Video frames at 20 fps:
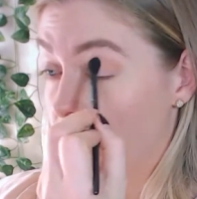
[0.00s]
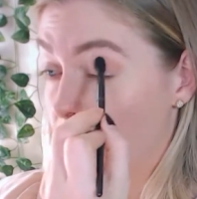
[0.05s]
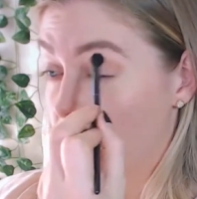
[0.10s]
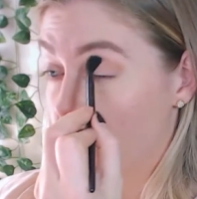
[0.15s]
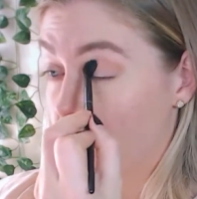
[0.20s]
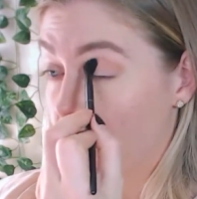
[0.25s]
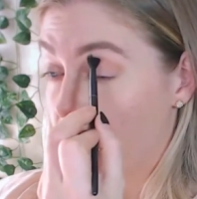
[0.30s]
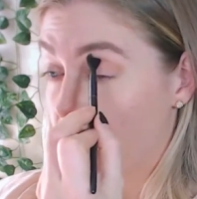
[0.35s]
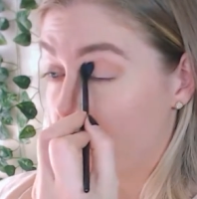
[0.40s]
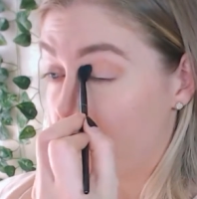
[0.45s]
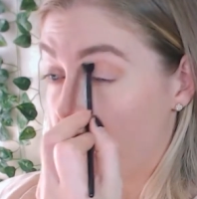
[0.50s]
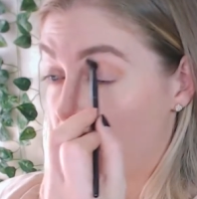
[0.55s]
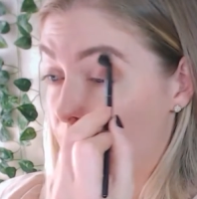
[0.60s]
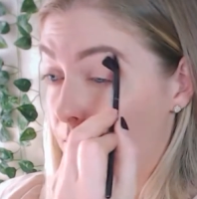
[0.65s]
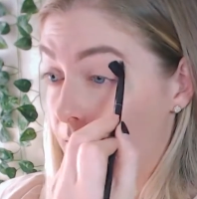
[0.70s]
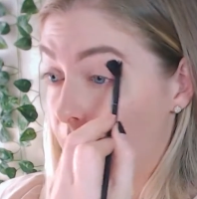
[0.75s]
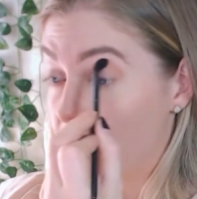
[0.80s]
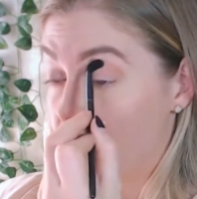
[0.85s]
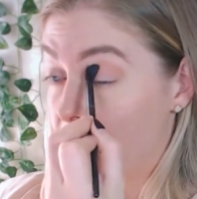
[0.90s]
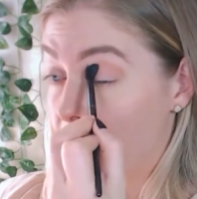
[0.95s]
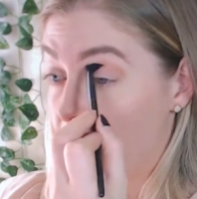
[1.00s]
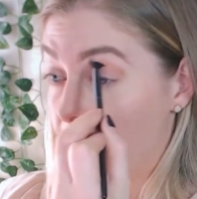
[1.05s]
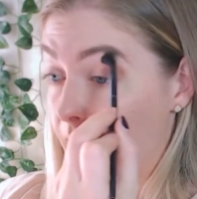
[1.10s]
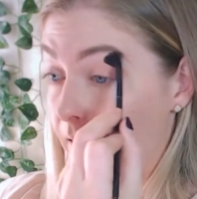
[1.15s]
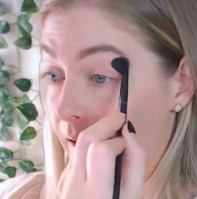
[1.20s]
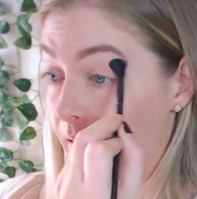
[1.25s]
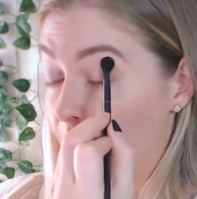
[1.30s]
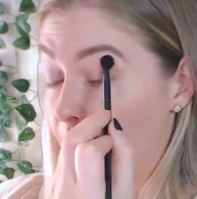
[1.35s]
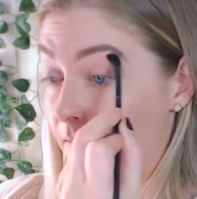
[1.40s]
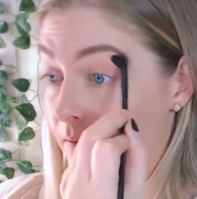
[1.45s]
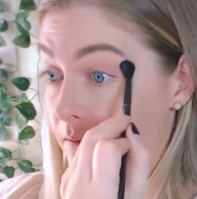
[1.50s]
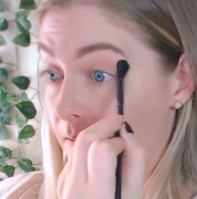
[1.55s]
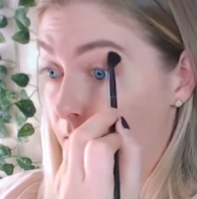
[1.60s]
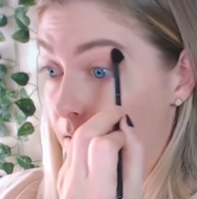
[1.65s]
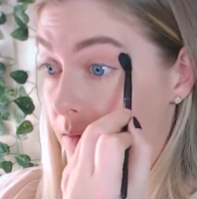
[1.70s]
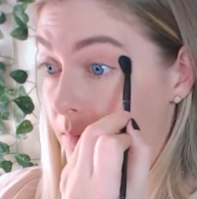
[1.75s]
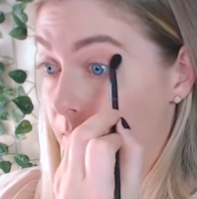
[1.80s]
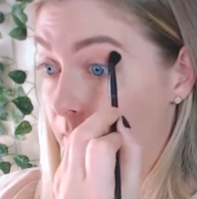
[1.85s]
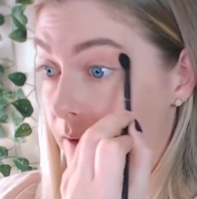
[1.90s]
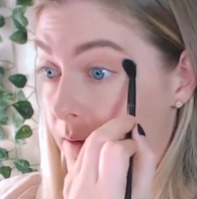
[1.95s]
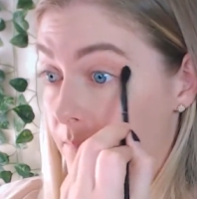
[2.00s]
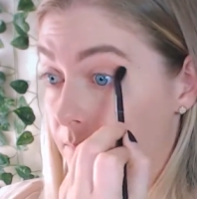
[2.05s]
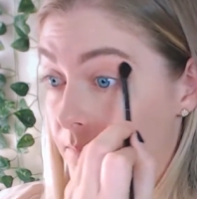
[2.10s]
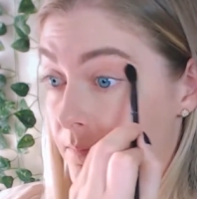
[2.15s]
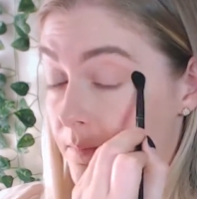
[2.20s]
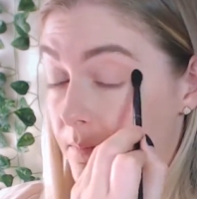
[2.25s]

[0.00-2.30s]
kind of buff that out a little bit.